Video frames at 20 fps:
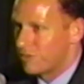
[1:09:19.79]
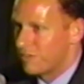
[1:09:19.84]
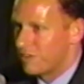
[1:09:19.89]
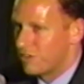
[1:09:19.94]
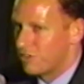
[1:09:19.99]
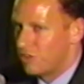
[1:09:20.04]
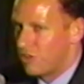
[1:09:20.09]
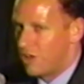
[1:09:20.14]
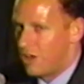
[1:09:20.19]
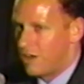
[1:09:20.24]
of a
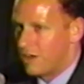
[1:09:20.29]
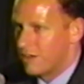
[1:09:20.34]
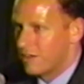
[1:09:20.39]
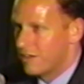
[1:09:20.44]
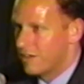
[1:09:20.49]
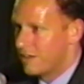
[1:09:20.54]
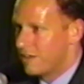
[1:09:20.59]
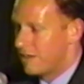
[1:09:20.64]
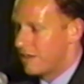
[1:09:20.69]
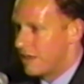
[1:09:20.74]

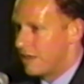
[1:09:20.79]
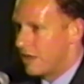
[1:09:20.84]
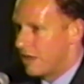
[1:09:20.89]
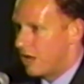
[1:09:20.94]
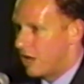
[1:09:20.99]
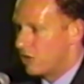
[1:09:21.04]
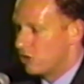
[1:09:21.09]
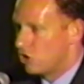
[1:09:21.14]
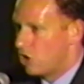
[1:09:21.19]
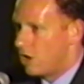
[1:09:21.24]
long
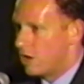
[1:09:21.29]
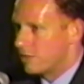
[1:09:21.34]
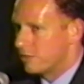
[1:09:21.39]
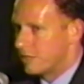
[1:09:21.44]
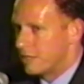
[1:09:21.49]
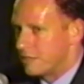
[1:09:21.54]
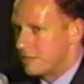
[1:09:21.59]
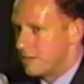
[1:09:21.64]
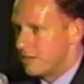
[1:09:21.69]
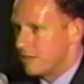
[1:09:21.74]

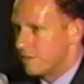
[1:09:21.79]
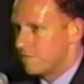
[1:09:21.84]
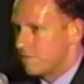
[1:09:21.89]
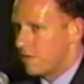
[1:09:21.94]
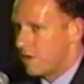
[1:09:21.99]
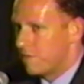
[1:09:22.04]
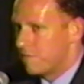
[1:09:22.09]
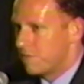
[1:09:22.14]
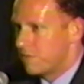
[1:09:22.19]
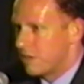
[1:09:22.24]
litany
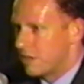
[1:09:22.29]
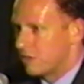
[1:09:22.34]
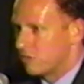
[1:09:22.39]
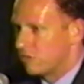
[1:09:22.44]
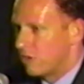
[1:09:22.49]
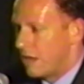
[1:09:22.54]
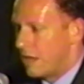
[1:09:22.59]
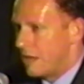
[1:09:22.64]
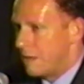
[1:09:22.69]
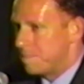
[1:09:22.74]
of
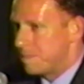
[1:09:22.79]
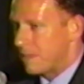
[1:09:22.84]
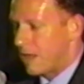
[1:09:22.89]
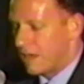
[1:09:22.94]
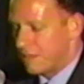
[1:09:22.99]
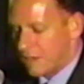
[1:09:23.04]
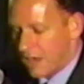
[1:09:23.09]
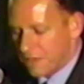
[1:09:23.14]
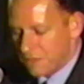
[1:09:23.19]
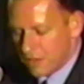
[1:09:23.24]
things.
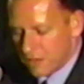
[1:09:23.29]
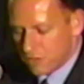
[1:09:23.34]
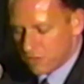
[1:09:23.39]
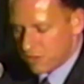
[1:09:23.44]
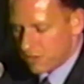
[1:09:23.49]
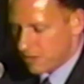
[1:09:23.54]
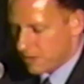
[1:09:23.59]
I think